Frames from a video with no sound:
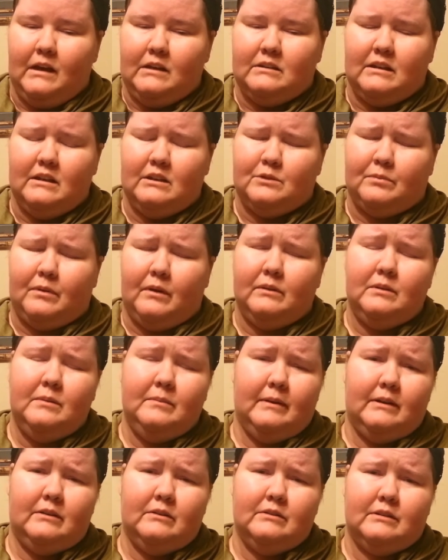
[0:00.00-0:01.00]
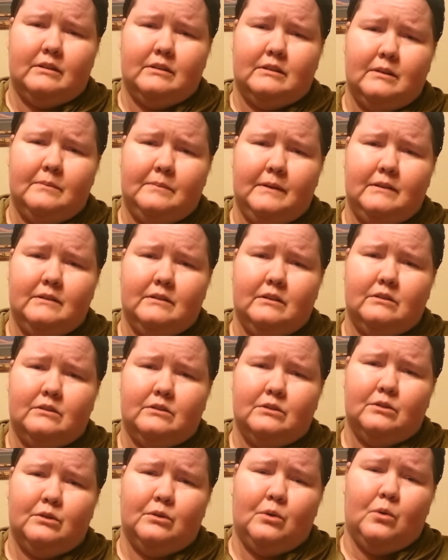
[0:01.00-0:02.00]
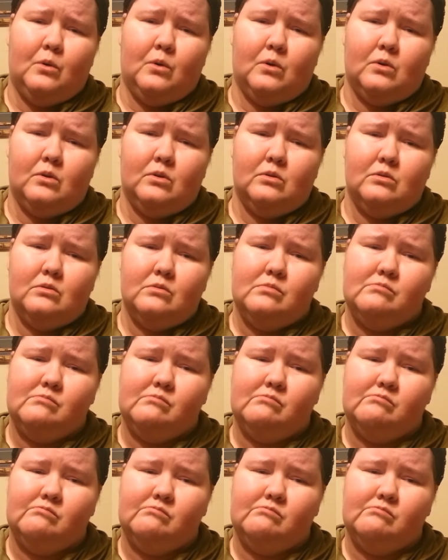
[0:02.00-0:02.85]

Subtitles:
say it's probably better as a sipping seltzer, or